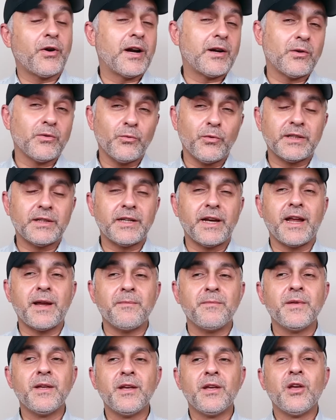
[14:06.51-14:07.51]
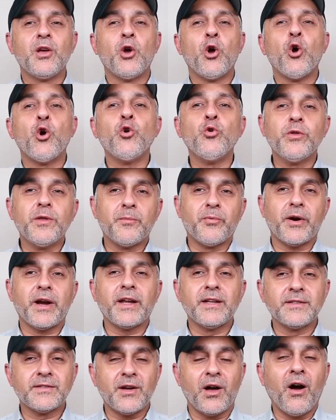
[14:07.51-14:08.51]
I don't want to name who the
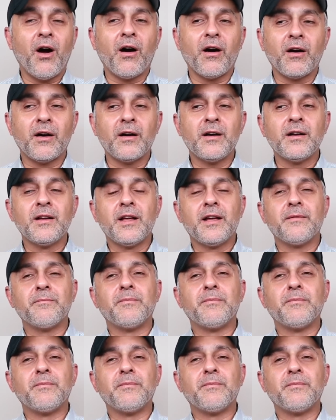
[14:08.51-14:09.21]
brands are,